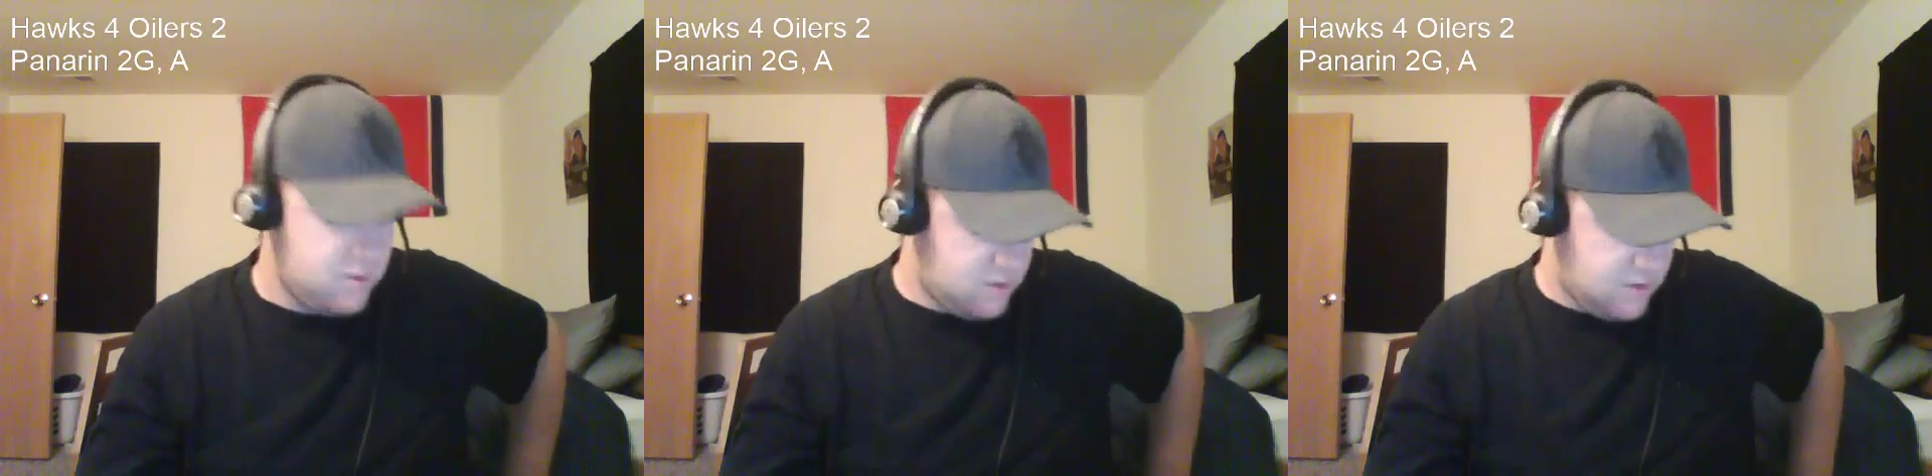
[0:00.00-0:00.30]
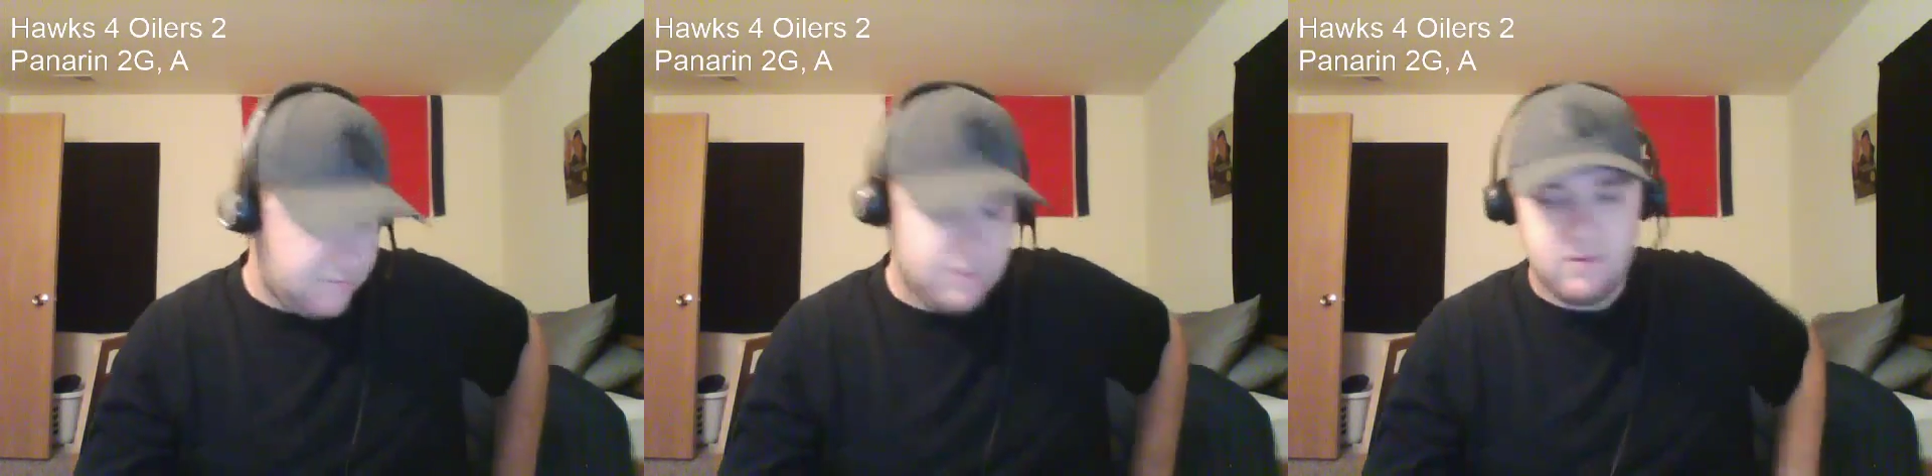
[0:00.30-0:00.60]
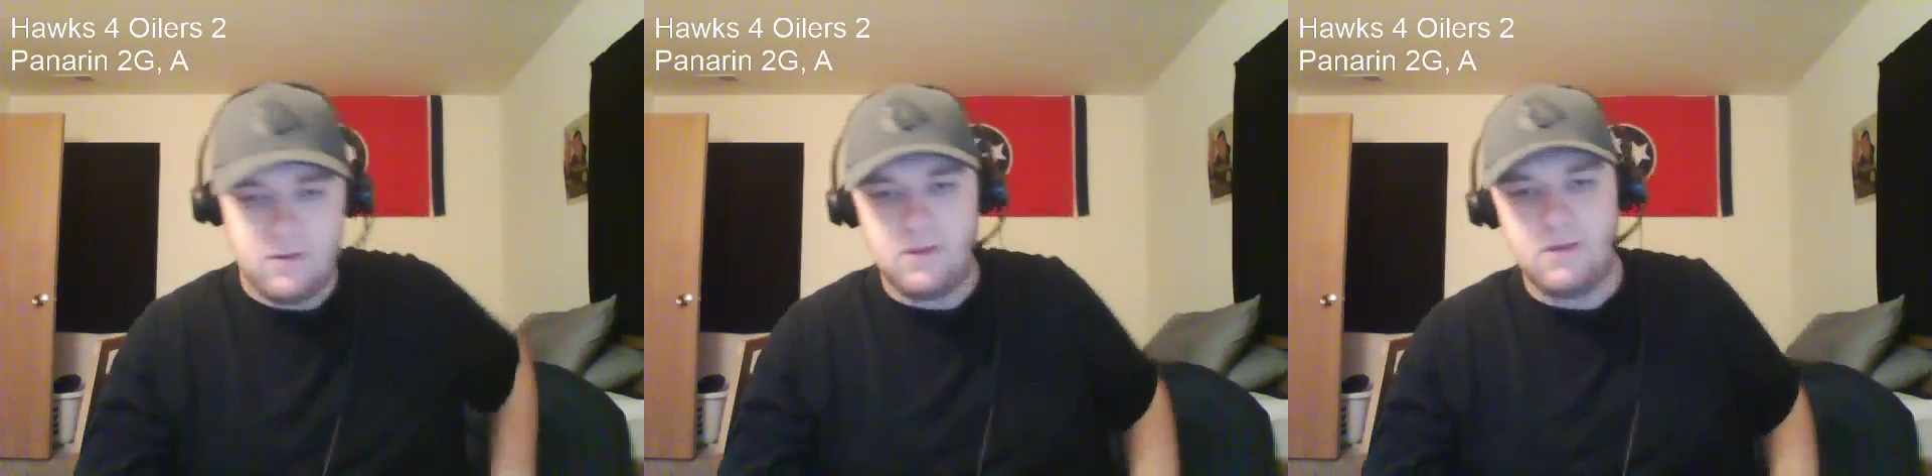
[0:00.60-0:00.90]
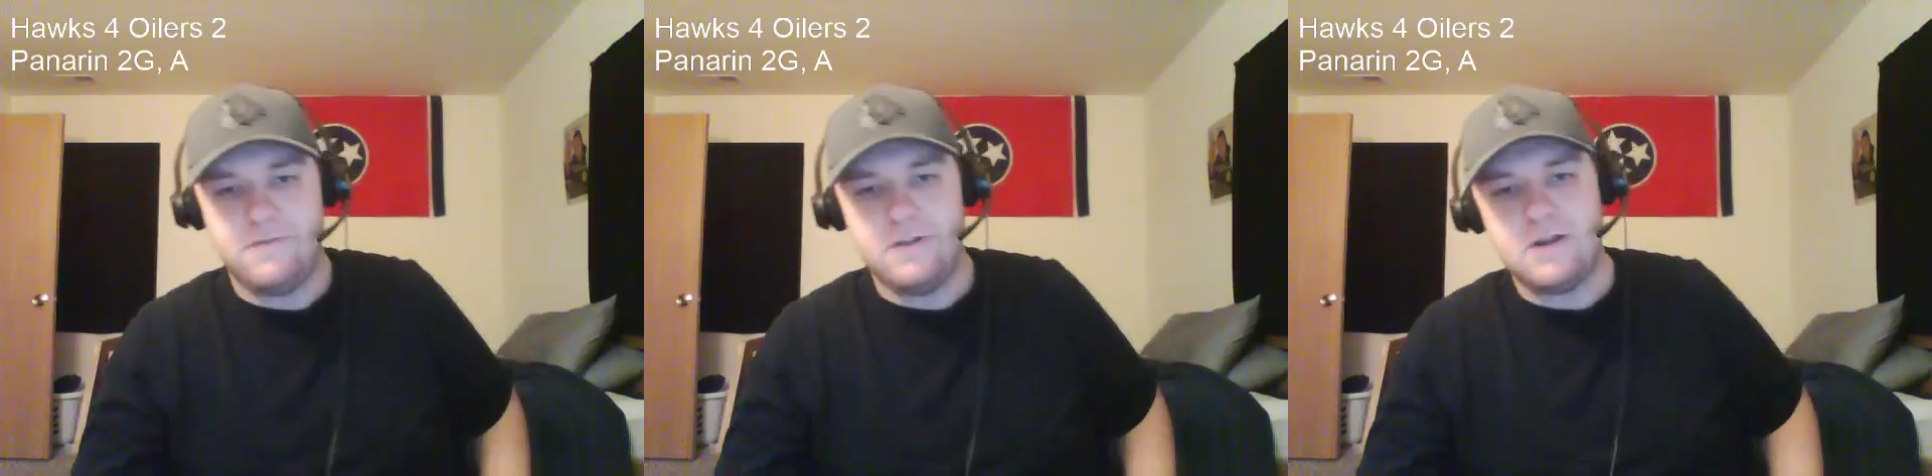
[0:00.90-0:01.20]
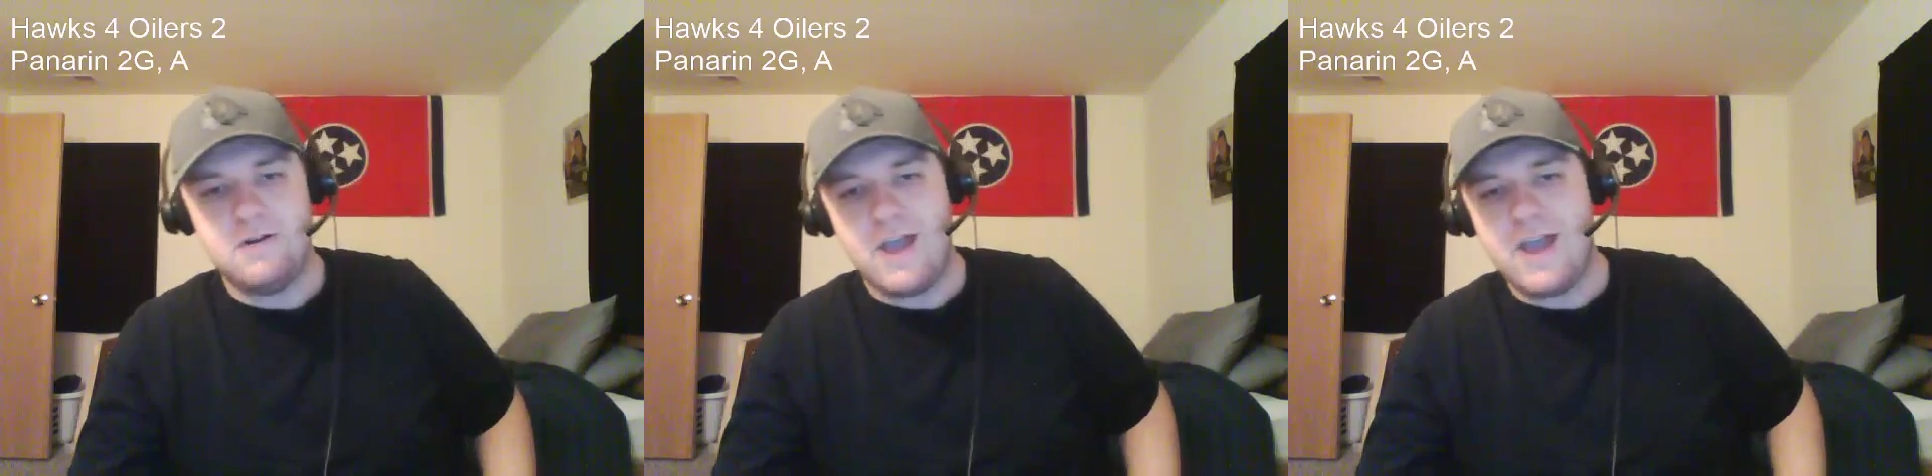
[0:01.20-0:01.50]
if you
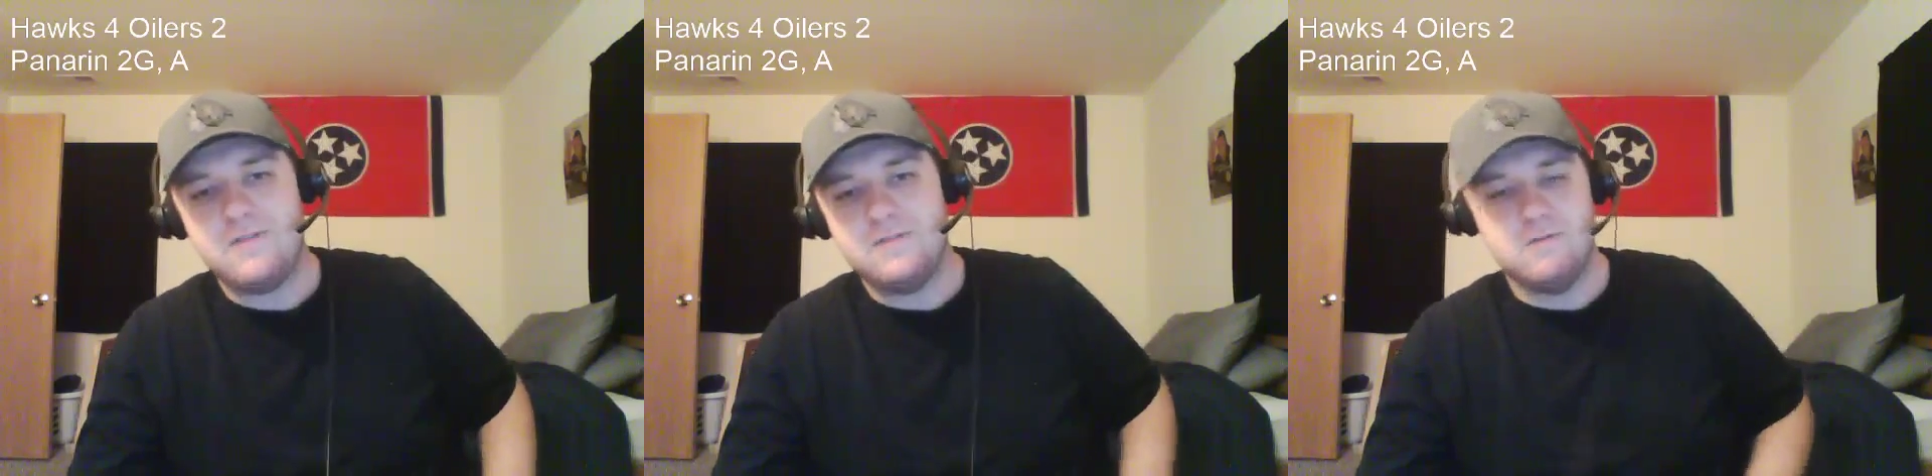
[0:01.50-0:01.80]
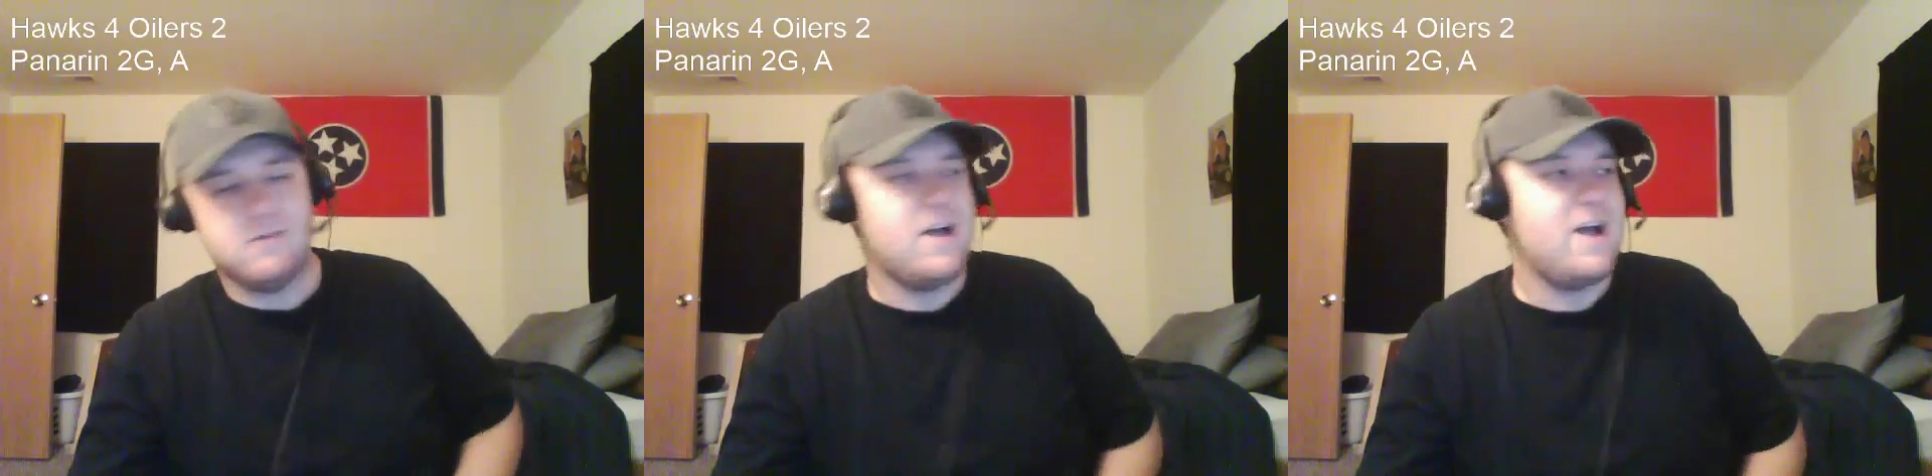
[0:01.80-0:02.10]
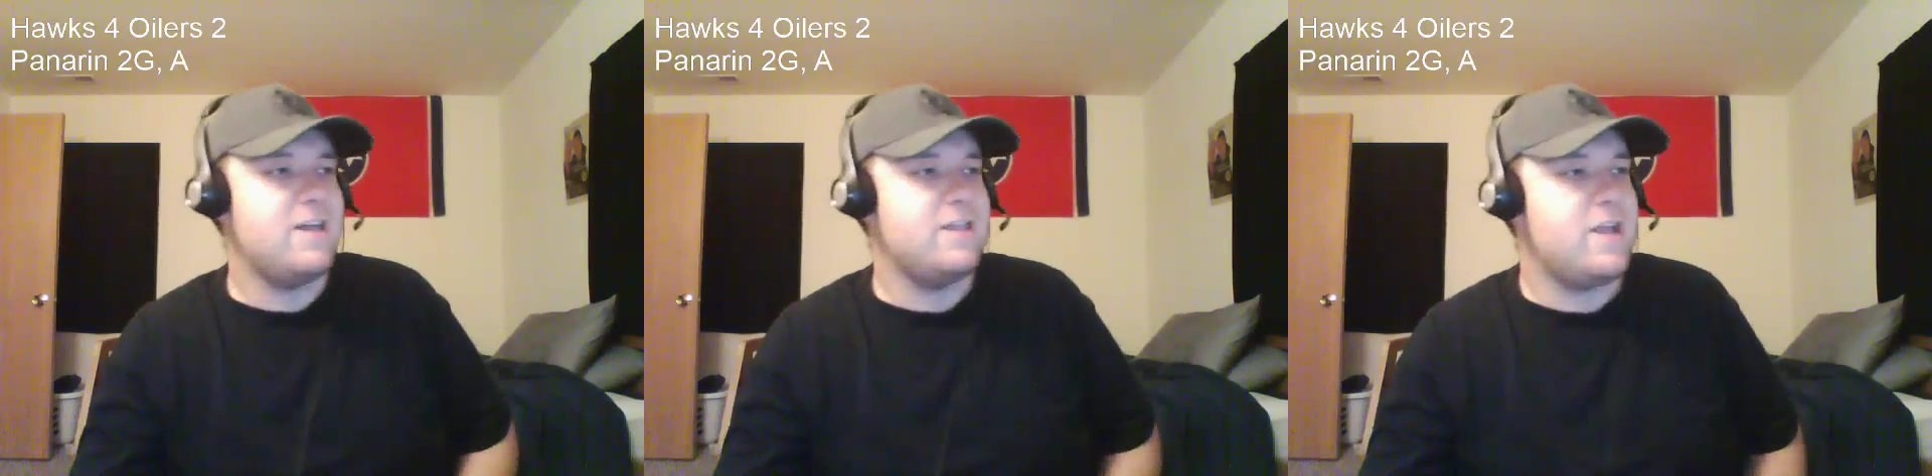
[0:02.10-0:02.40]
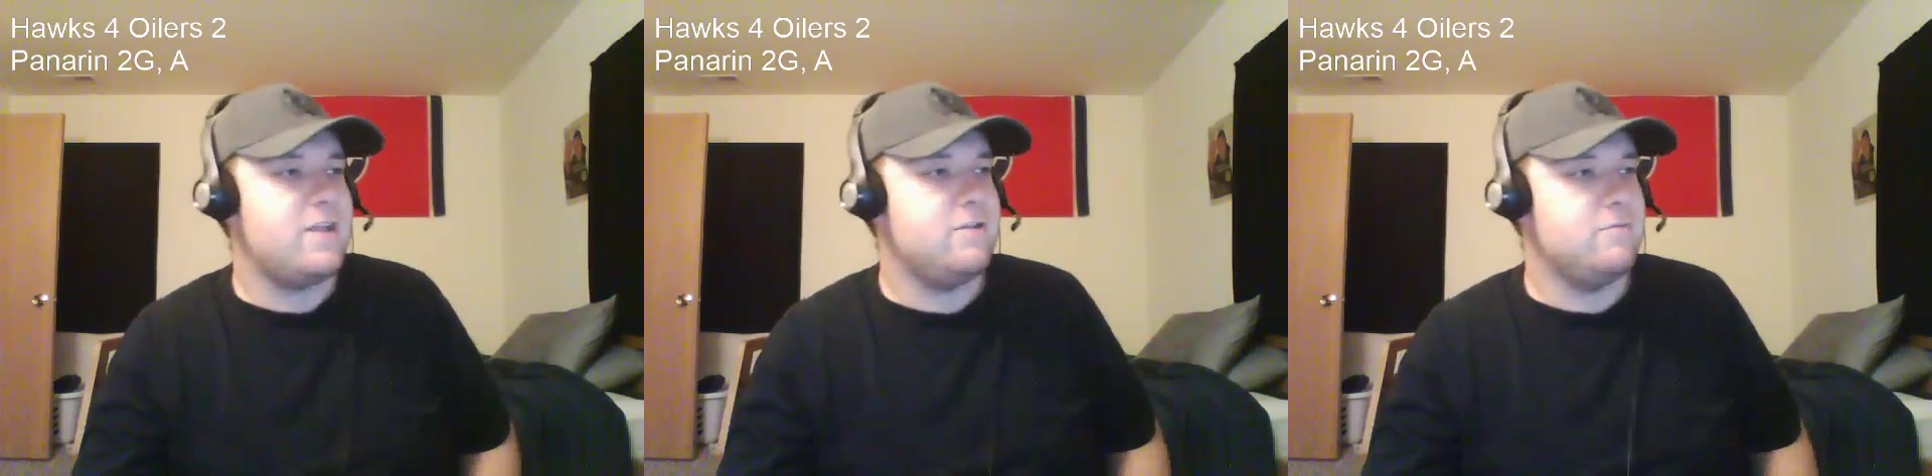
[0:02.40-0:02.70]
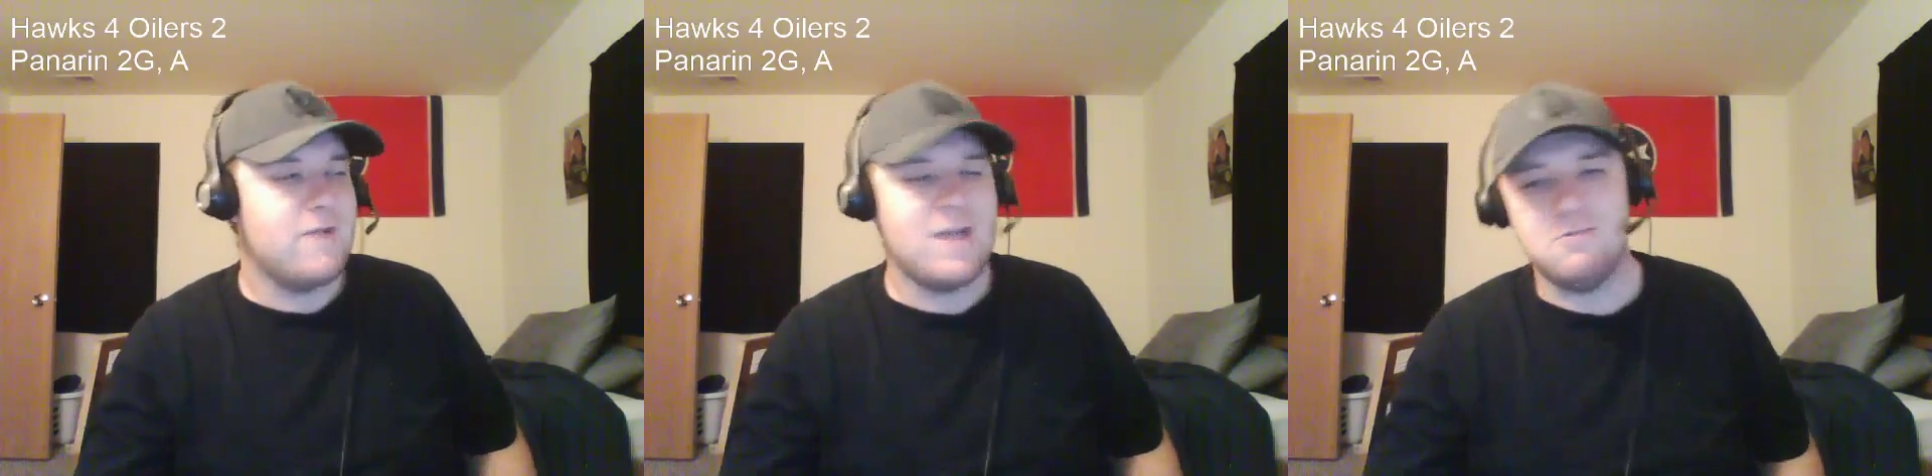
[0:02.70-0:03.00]
don't have to rely on that, you'd
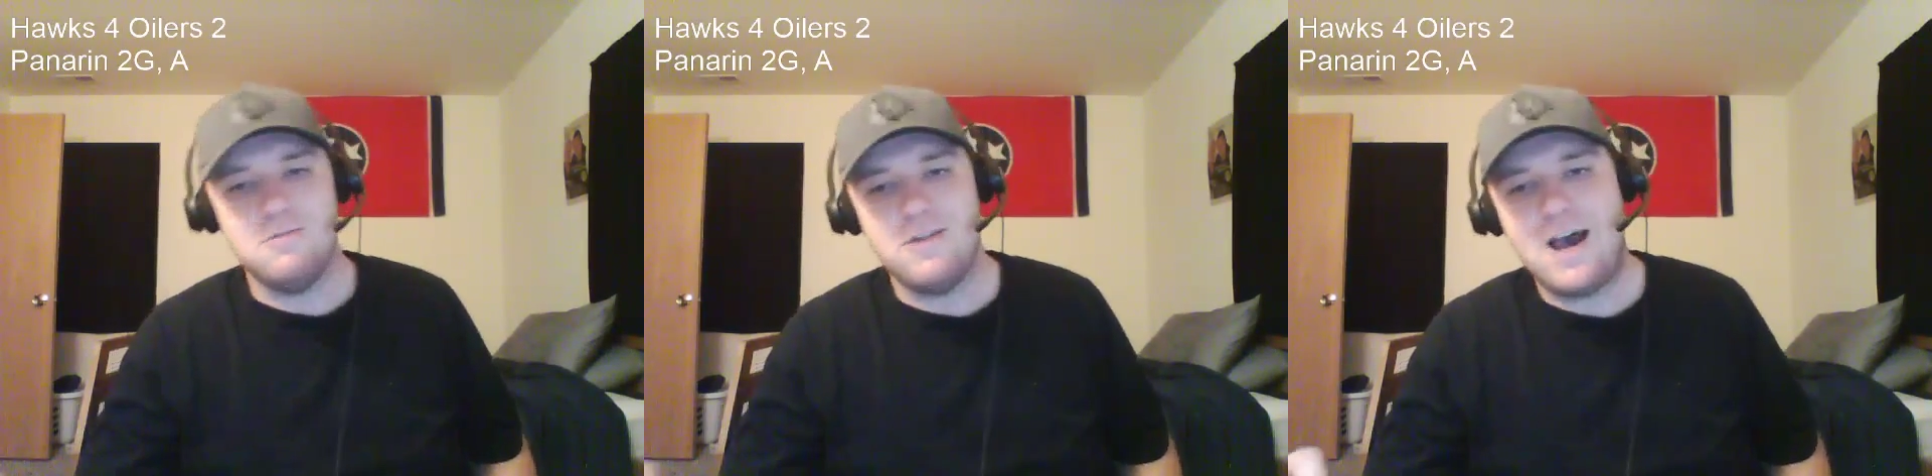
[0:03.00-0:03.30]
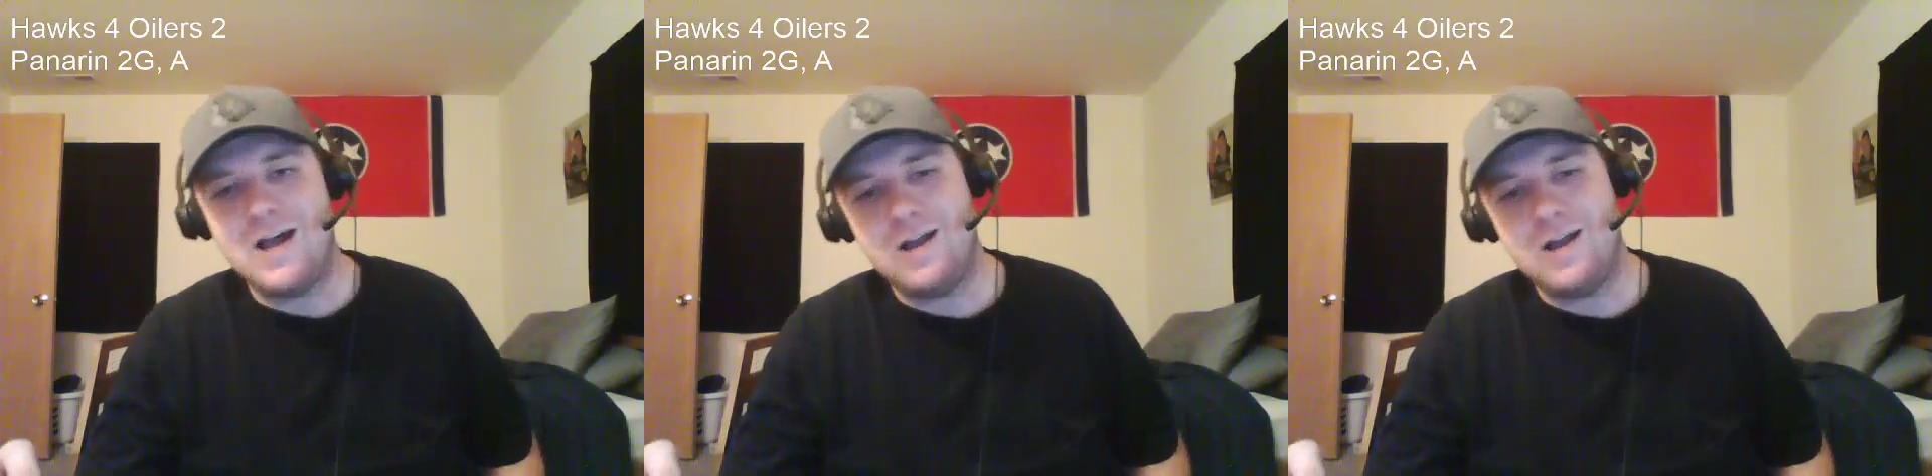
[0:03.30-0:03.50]
rather not.